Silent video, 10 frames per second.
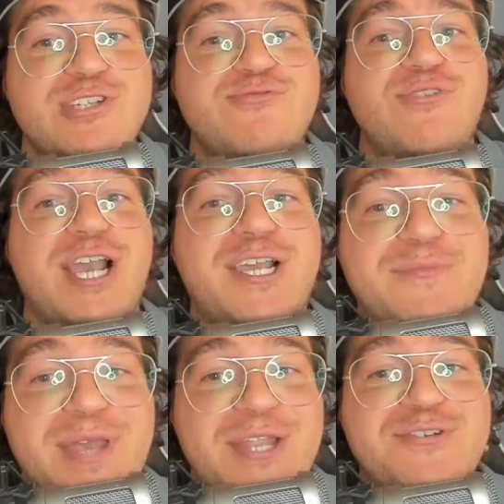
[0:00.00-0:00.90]

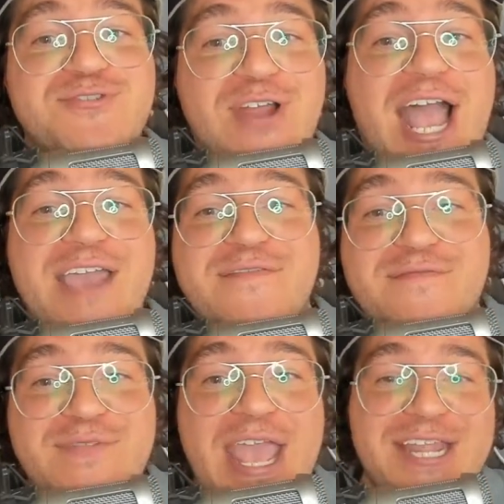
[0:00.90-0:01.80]
recommend
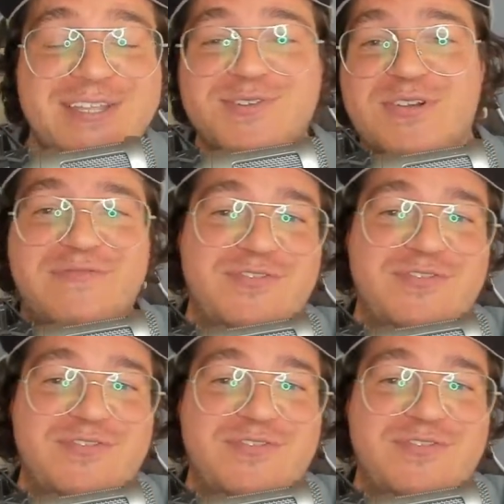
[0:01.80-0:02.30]
any sort of